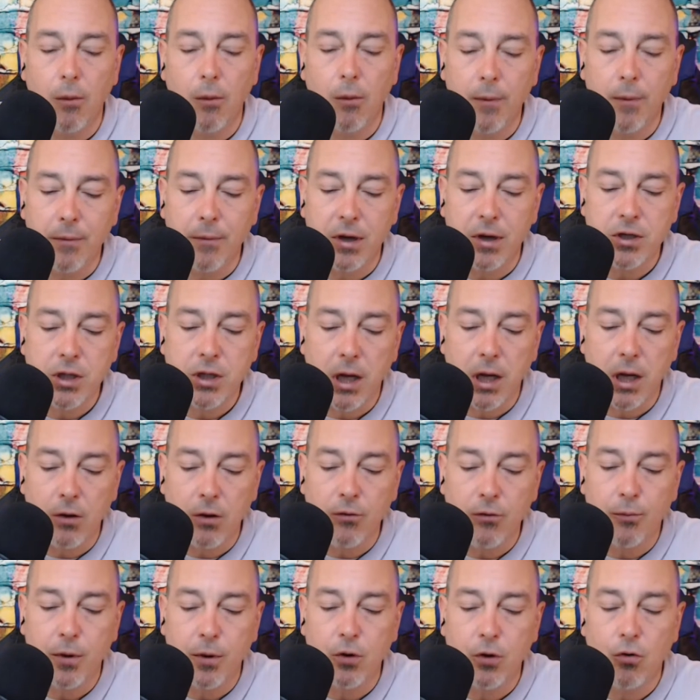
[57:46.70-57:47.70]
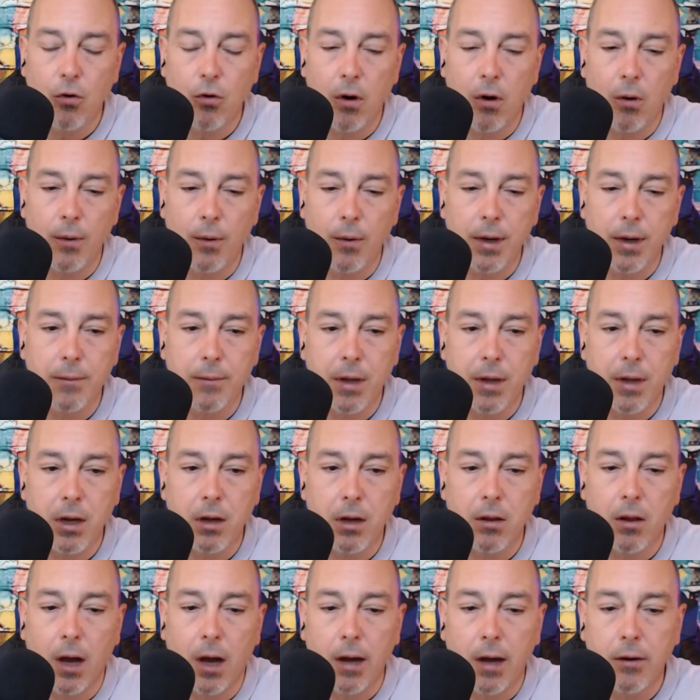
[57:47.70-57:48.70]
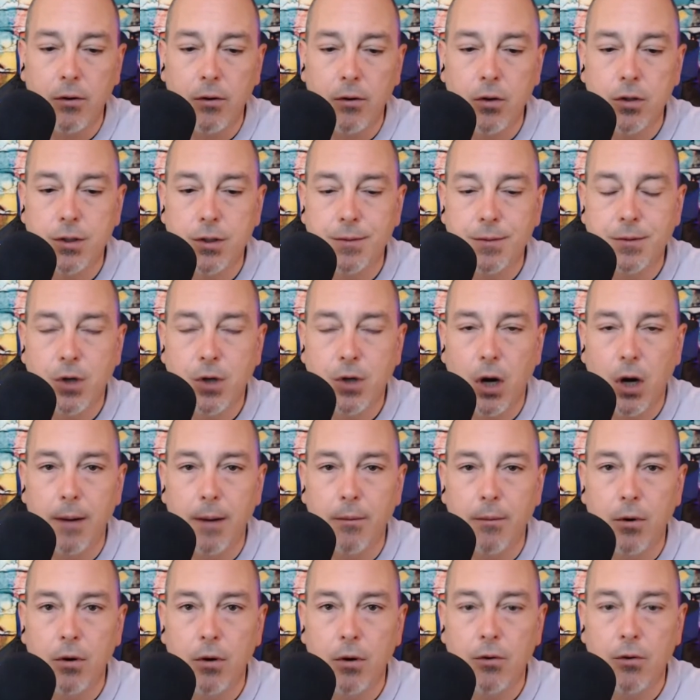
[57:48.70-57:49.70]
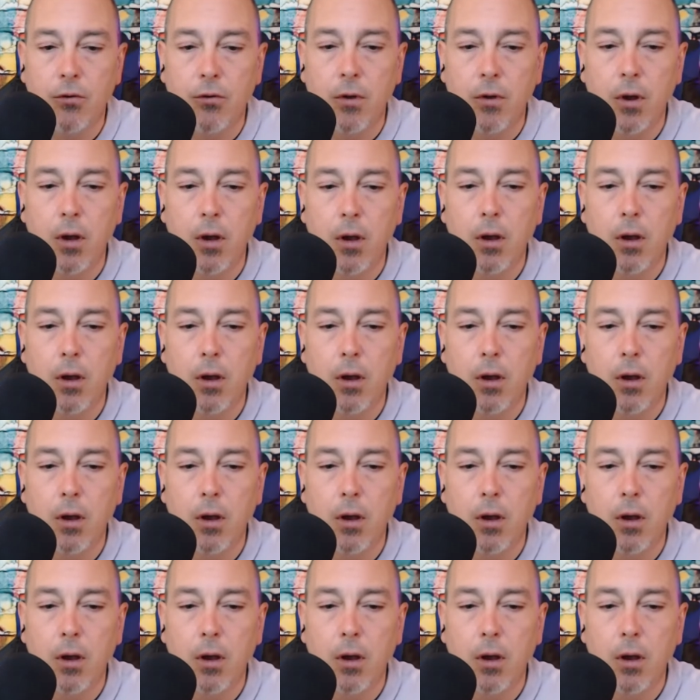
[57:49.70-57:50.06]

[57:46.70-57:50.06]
I mean, my channel's been growing. I'm getting a lot of new subscribers.